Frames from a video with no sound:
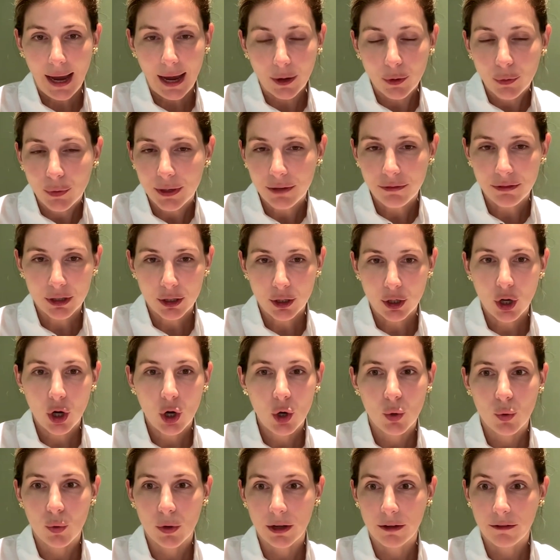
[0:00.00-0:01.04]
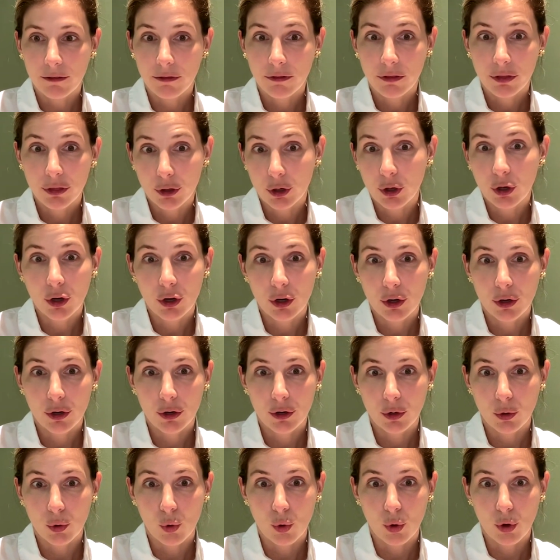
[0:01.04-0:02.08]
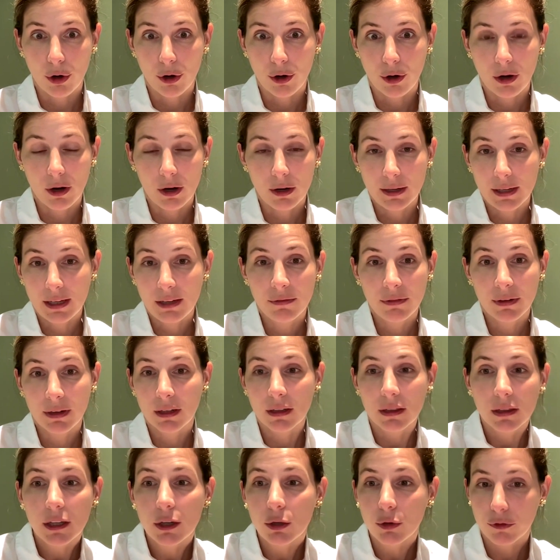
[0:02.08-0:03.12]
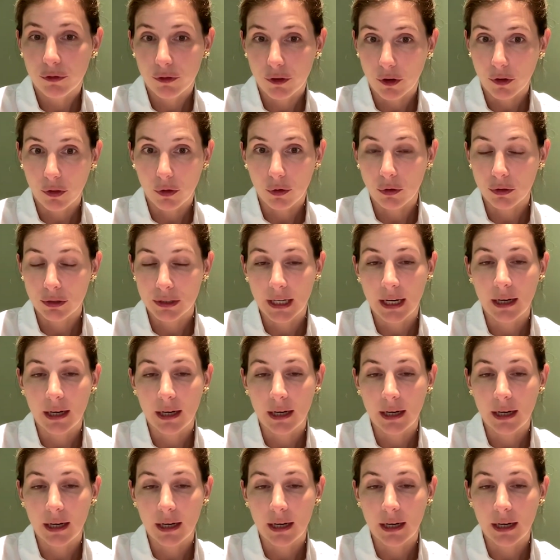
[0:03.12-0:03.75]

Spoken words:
I don't even know if third or even a little further